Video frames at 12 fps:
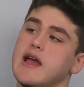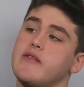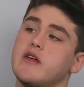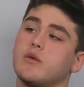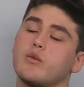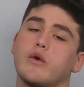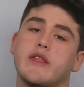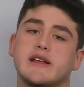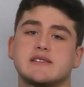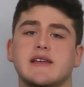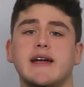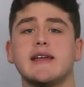and then when they
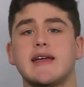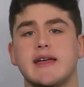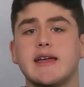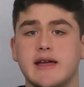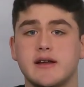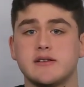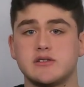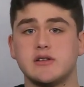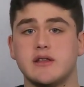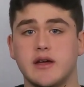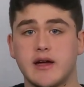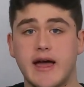slide it into
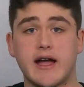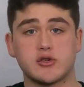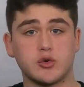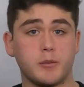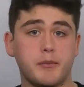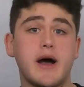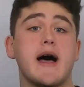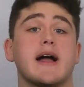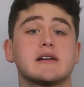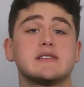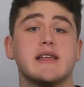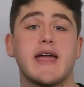the actual box,